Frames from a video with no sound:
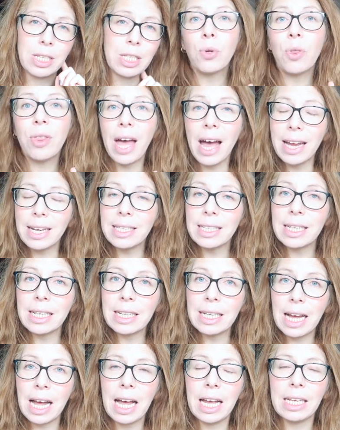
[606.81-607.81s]
So that
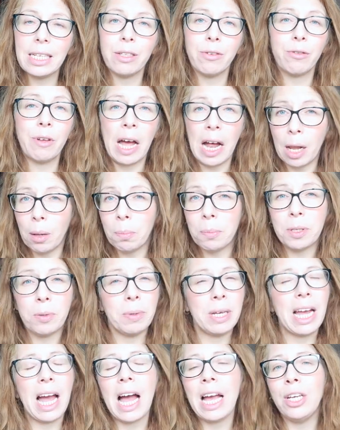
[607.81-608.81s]
kind of
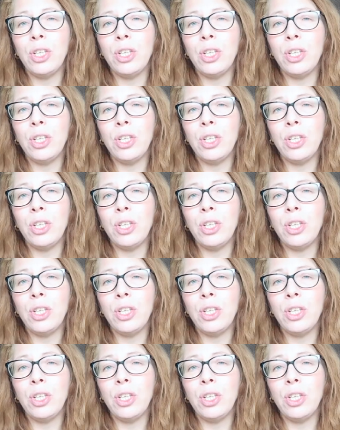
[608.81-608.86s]
helped me.